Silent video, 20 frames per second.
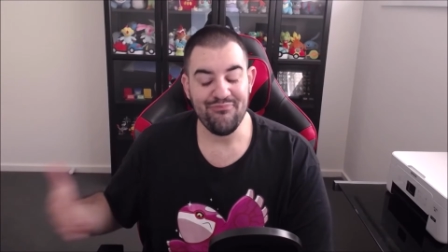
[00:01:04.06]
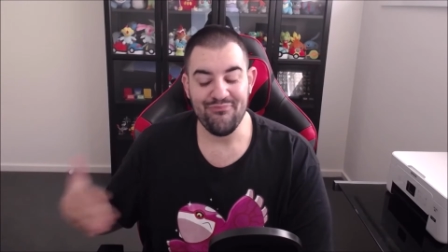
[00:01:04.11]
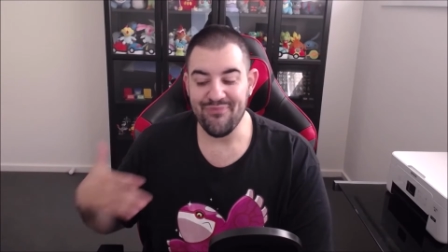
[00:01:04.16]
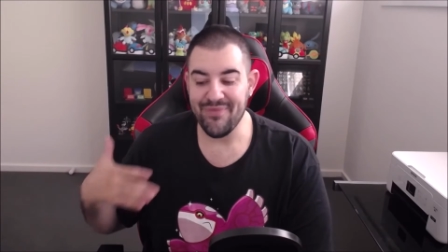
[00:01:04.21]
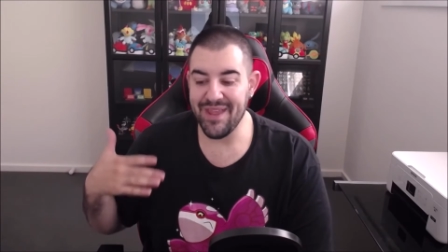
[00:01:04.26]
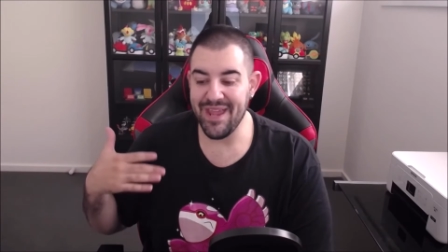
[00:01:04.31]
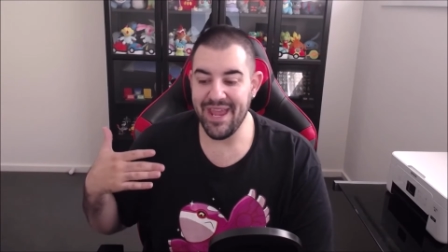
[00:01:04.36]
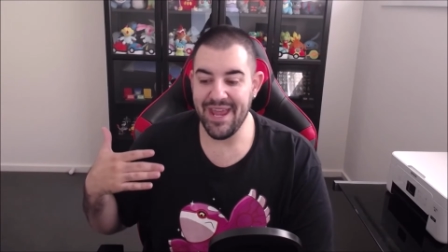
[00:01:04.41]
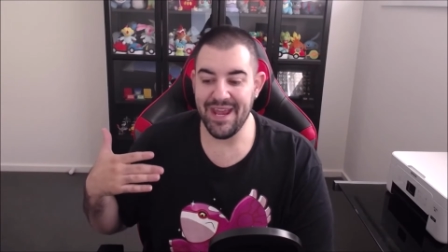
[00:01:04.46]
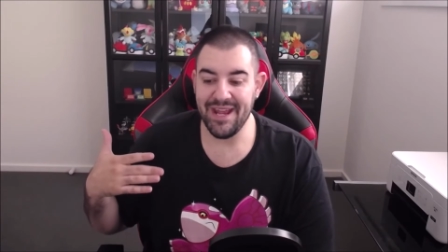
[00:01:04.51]

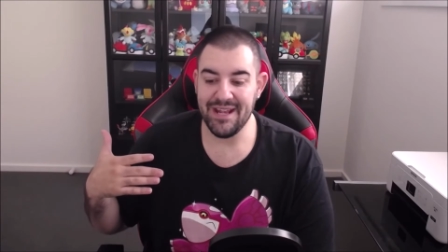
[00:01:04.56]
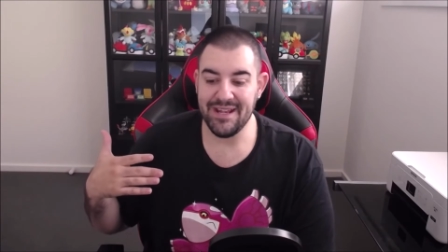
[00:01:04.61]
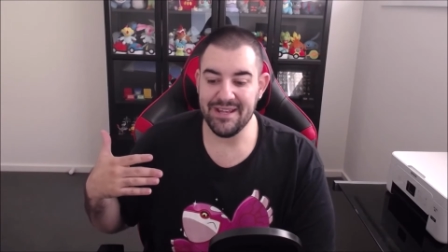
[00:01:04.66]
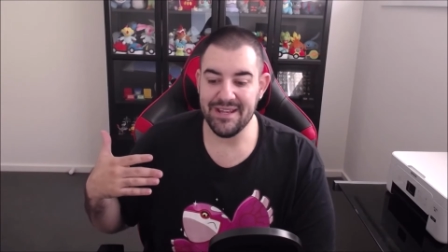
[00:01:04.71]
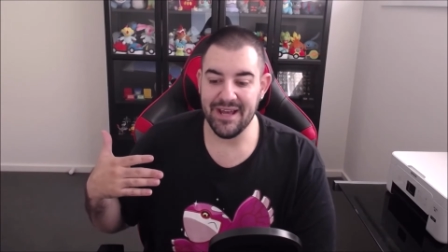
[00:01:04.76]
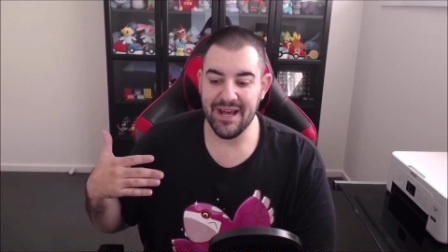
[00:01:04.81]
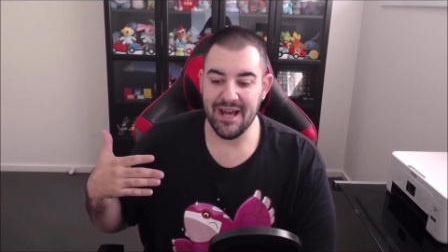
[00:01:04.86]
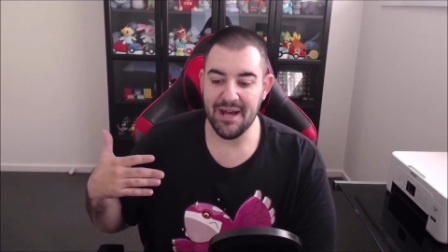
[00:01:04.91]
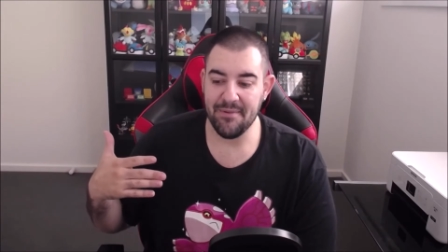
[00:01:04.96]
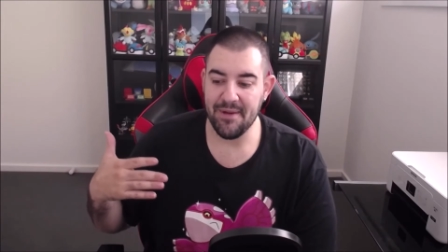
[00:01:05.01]
and
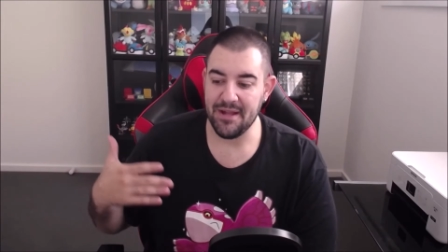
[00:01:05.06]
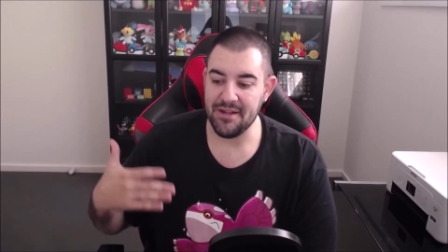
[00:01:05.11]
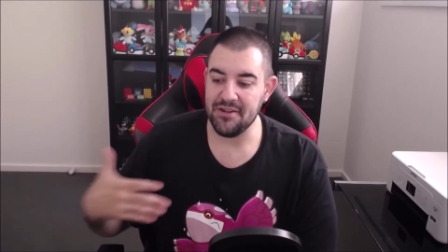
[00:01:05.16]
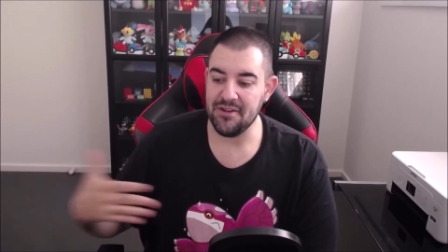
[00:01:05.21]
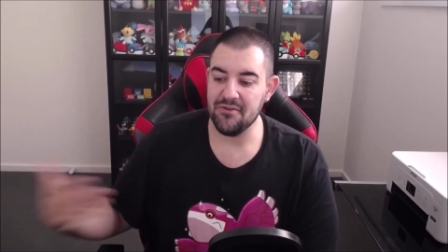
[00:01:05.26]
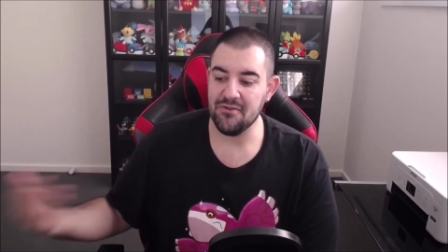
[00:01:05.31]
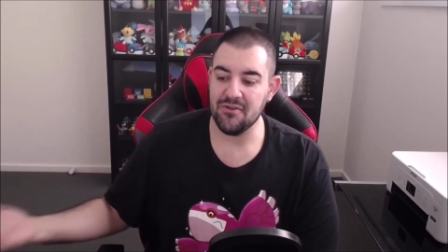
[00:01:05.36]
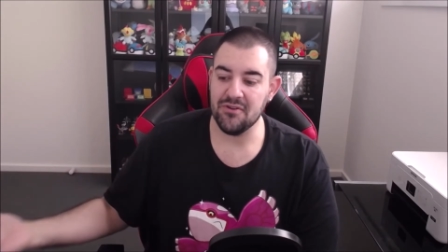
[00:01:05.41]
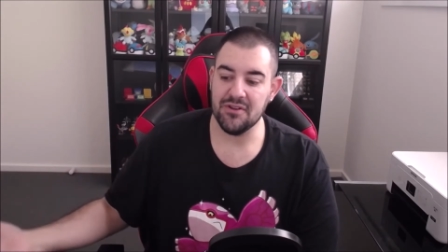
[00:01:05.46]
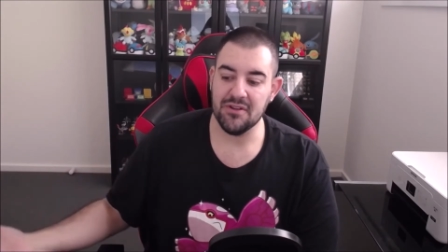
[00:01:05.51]
uh, had to
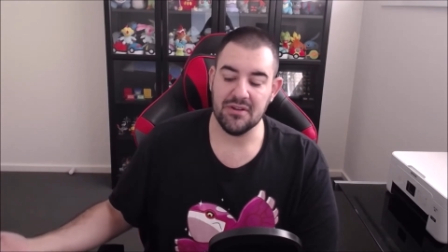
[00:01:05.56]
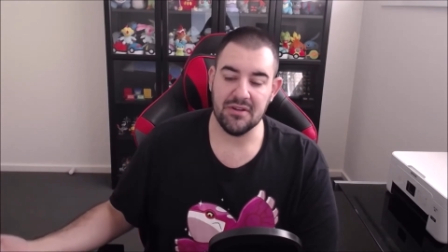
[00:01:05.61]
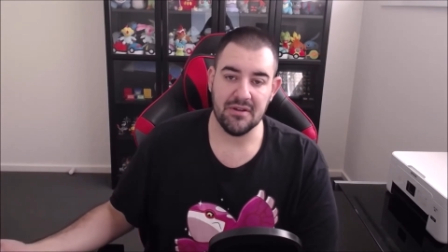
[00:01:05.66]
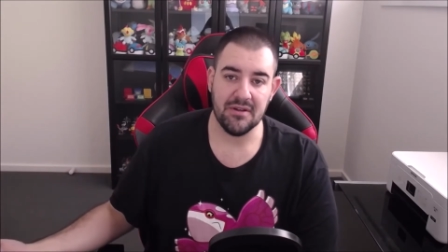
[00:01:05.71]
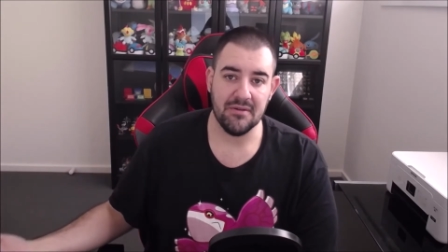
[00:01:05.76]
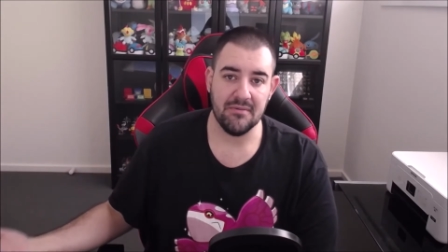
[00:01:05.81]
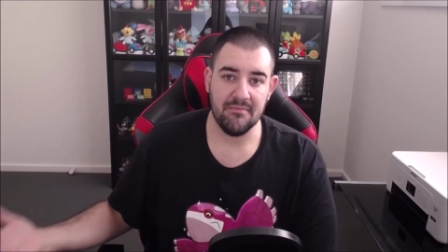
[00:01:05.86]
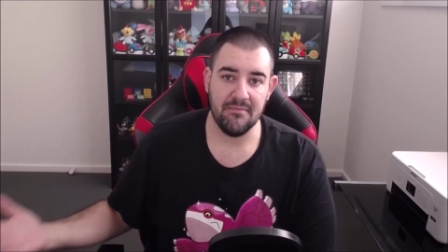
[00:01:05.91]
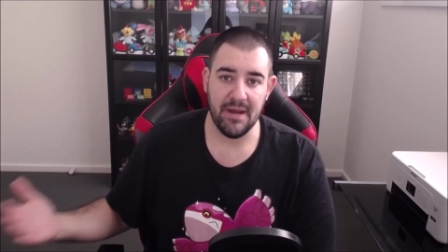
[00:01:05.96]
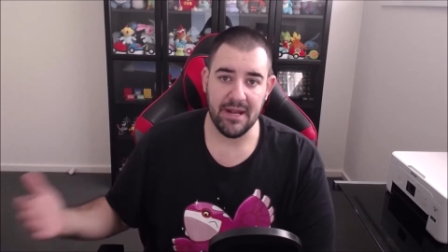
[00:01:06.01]
do all
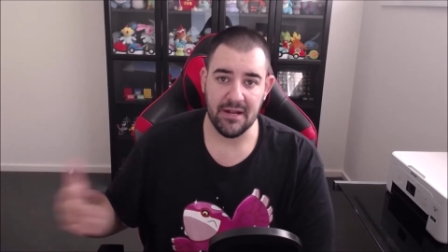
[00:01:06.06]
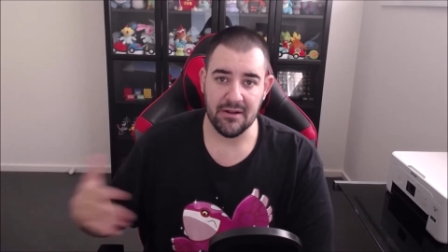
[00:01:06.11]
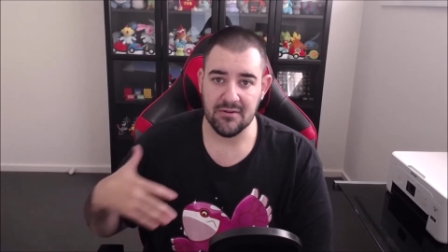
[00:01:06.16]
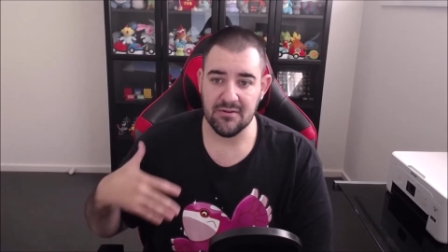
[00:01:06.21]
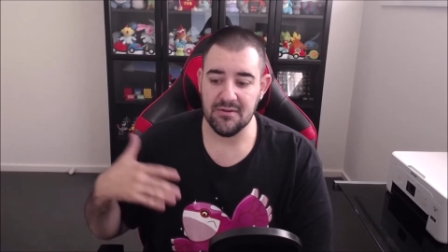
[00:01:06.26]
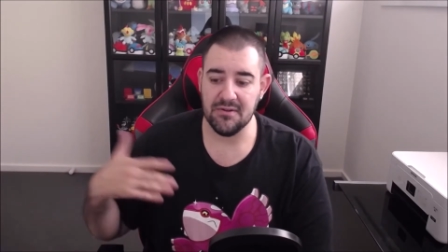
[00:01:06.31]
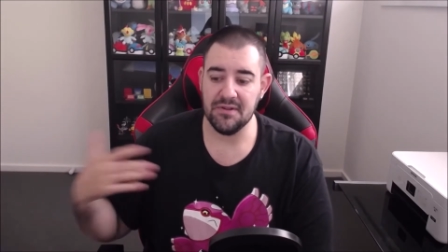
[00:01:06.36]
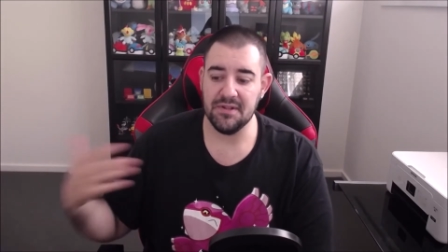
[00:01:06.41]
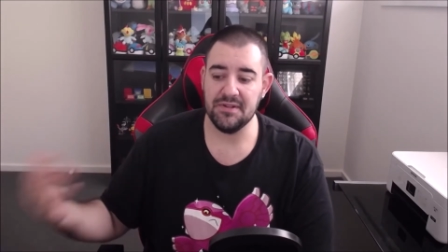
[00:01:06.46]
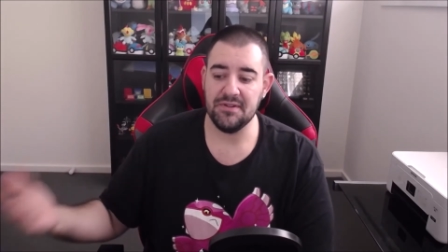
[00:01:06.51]
the
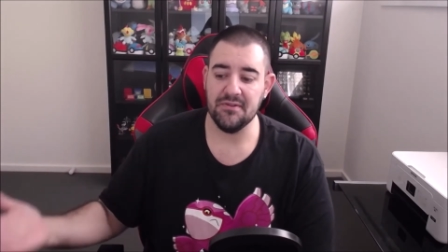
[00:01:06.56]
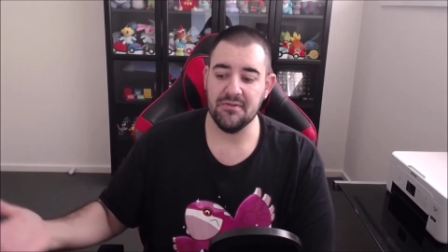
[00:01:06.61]
medicals,